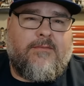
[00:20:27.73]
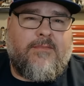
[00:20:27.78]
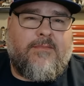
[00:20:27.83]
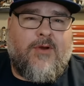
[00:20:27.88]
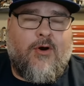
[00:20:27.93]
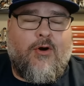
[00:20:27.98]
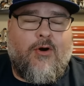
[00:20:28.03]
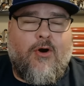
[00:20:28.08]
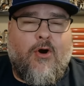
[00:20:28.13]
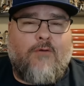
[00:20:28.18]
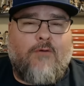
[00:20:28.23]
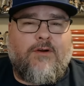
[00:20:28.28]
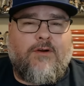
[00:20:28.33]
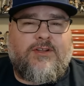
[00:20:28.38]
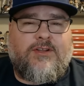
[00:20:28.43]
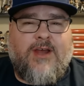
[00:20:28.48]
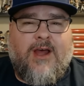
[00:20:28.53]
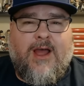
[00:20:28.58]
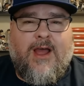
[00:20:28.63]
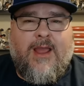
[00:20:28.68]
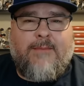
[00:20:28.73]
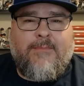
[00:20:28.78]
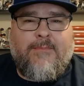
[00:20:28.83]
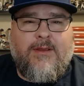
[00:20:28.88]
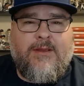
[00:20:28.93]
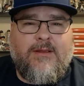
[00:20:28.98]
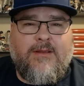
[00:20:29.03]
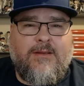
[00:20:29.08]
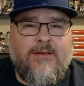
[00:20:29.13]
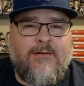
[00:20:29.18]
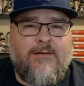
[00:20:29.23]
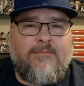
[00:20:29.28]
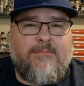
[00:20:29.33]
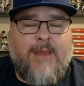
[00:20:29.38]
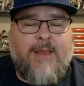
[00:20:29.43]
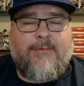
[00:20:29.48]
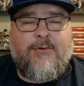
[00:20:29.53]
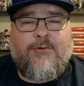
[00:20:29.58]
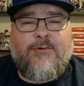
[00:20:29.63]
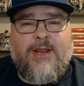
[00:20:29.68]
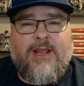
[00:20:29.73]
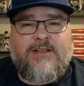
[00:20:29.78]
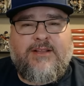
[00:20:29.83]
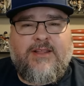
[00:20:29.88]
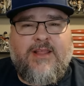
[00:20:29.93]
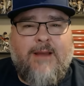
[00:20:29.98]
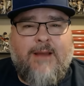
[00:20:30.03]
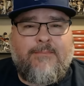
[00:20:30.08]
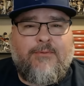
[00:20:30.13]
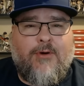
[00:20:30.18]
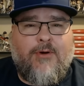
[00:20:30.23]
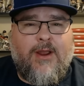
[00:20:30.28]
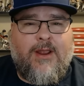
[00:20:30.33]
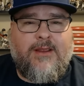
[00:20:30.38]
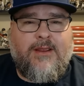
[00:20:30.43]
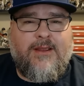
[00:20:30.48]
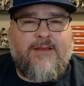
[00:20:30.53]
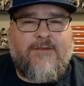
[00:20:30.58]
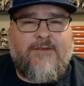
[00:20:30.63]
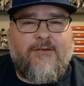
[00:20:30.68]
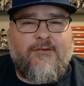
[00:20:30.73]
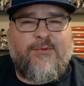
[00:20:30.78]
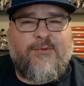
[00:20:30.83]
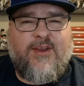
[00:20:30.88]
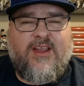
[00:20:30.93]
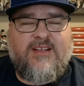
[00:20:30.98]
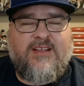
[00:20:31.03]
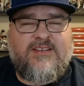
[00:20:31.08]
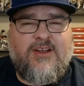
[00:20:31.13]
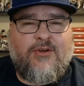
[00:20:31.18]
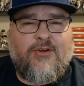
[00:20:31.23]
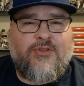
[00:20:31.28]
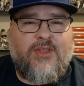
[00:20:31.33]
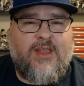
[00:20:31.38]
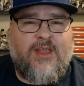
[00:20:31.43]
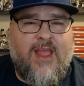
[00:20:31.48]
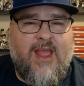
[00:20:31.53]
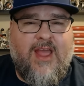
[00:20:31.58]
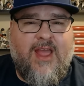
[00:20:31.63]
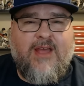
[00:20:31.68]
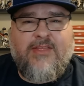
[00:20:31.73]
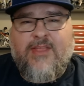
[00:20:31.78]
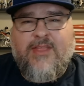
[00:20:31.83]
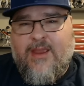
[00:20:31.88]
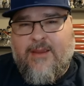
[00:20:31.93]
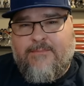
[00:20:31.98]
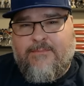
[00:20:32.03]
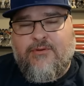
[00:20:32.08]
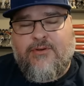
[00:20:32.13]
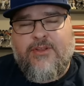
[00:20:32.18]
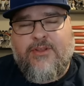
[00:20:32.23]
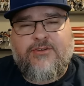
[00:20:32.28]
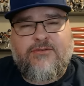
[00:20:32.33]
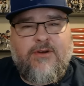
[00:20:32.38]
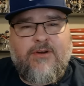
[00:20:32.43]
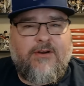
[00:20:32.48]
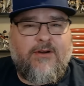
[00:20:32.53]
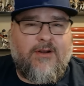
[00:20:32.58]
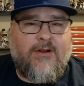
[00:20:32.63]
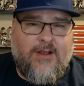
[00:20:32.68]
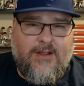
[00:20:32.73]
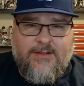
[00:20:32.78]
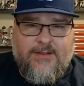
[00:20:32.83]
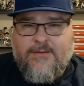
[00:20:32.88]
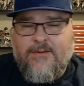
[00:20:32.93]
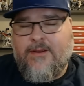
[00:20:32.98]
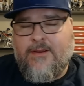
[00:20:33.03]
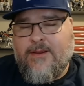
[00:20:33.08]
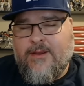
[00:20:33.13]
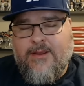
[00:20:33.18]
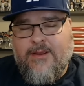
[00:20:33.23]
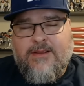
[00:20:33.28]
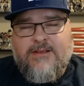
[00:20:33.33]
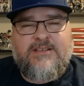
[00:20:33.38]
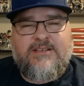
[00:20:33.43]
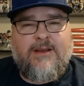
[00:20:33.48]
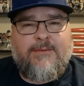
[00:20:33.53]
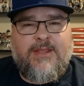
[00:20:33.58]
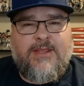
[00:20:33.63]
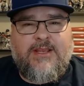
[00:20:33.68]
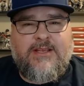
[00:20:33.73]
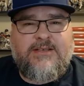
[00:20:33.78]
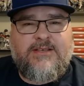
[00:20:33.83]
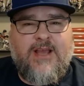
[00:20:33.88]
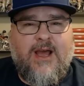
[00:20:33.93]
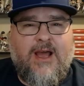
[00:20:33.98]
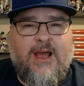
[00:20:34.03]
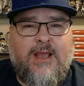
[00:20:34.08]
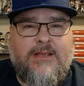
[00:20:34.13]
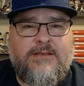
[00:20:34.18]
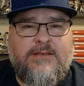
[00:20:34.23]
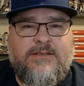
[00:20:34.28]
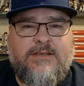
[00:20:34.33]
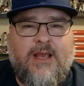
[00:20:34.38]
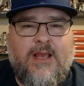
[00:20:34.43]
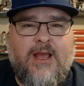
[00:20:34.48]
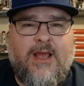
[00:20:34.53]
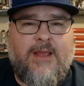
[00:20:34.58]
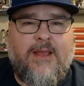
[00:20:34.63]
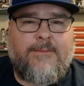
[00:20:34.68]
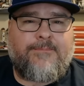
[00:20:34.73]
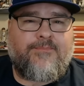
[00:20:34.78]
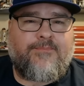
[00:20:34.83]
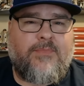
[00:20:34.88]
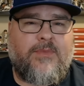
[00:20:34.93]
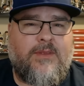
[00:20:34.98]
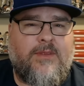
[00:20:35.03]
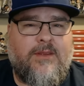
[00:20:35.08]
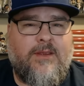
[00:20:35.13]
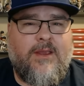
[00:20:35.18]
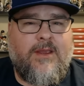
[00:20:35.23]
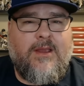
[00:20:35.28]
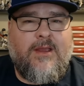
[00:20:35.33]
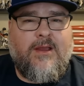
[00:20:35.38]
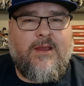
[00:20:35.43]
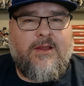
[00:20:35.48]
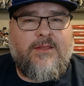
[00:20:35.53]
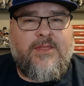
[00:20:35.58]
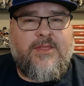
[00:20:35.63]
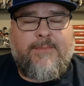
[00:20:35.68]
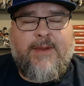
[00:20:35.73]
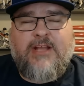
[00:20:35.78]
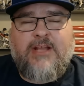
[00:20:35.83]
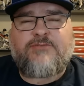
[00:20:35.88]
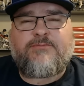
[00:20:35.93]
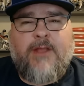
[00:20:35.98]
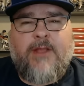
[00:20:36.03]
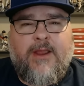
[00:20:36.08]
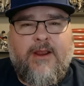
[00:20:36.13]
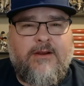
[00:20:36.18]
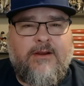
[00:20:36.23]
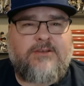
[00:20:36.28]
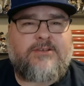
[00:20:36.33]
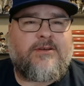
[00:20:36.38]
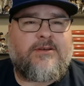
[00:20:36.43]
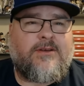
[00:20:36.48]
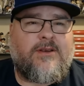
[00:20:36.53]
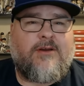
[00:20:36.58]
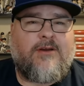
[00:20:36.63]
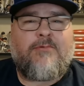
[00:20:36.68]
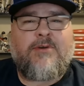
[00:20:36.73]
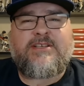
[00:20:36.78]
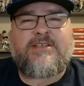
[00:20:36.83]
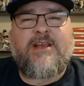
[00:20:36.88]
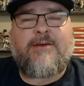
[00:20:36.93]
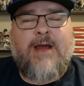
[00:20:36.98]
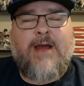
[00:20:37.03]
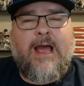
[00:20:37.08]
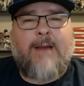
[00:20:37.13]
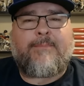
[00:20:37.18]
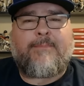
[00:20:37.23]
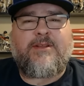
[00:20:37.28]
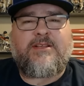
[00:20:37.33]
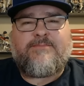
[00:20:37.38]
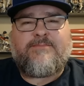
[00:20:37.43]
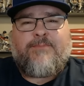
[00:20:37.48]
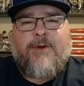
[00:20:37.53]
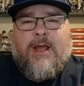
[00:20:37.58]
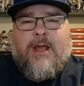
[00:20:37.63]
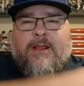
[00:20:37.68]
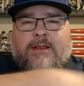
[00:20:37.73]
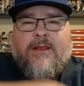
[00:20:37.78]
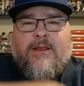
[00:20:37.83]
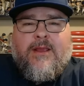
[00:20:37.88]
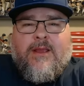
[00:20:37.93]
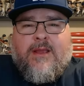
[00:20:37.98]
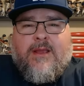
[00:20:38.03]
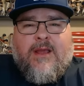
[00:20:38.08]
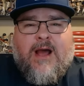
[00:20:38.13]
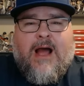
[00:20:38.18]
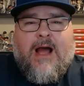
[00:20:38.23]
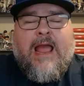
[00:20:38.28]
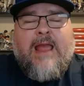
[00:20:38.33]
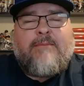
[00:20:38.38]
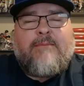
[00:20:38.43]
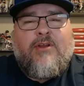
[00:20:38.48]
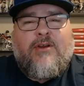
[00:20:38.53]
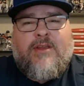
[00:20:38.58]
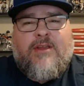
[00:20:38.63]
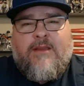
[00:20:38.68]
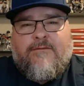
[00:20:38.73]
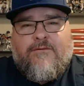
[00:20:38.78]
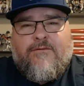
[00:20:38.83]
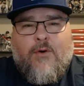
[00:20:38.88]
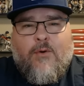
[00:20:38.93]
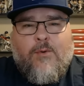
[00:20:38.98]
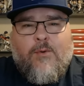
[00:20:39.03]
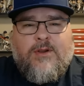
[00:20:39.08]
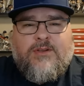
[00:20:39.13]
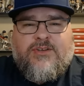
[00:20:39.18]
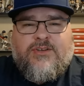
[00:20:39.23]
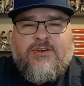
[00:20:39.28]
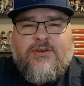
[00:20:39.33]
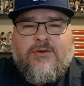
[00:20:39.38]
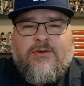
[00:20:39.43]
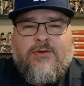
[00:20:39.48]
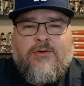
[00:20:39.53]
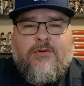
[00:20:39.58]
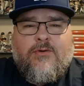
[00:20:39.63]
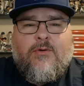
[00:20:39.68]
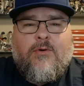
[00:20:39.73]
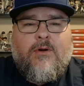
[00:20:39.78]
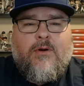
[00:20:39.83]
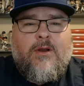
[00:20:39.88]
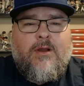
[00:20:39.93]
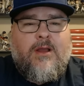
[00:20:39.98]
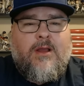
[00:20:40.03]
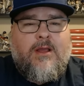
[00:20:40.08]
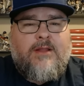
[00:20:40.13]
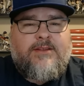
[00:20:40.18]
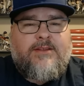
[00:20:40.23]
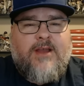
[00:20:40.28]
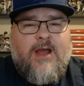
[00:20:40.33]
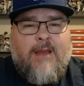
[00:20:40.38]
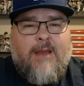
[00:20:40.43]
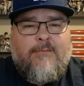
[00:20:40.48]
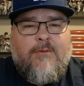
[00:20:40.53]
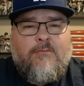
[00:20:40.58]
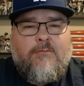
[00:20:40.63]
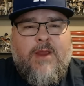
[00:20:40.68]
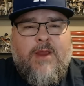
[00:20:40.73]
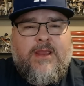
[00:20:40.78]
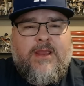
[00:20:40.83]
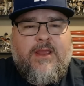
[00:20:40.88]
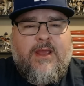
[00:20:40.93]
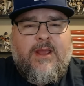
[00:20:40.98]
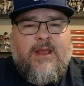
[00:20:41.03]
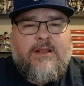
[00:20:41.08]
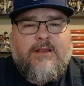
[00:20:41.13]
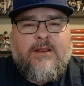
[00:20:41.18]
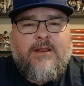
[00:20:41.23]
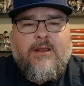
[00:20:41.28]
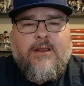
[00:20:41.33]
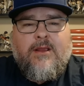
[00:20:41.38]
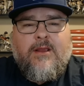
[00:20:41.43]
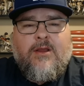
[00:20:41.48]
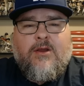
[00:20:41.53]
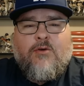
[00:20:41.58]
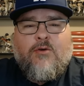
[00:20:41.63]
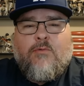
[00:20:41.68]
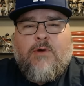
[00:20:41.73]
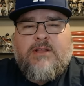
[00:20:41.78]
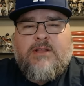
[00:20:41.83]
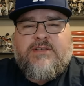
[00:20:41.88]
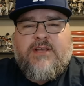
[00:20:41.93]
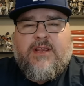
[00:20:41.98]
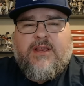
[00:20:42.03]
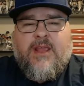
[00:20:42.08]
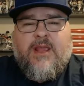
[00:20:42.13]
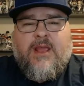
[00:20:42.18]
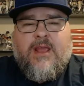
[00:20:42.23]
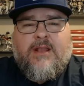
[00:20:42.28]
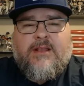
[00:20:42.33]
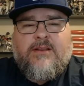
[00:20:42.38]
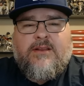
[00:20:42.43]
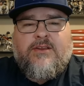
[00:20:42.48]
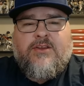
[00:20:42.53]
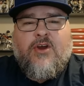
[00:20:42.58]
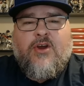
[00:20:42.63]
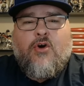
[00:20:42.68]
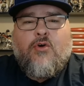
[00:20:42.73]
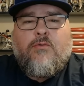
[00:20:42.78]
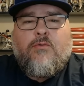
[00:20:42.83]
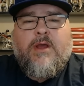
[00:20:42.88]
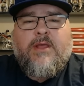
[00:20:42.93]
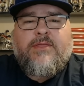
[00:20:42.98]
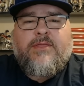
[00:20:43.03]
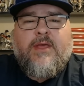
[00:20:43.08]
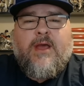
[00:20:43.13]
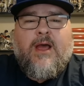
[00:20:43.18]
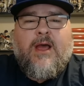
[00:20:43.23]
over time, maybe we'll get to that point. If everybody gets healthy and they pull the trigger on some of these guys, the bench players, we'll see what happens. But I am looking forward to a time when we can once again go with